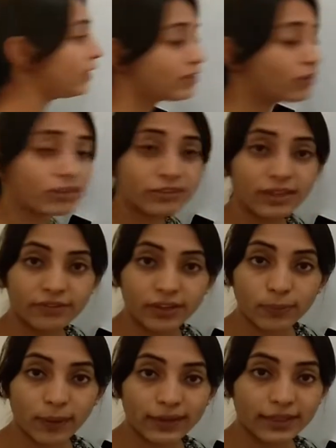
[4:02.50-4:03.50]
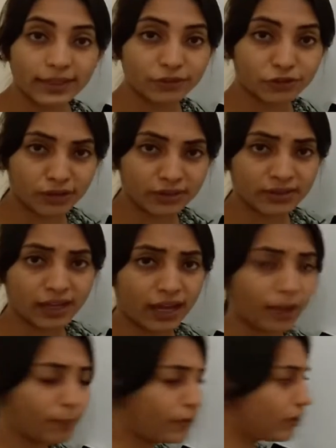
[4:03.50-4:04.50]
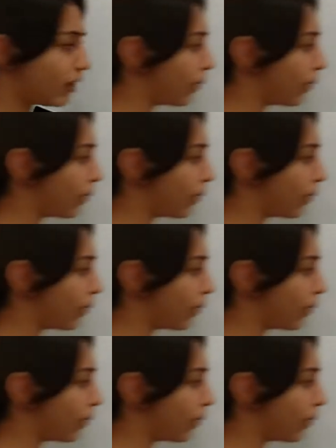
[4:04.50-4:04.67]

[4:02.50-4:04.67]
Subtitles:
is also having 1 electron. Our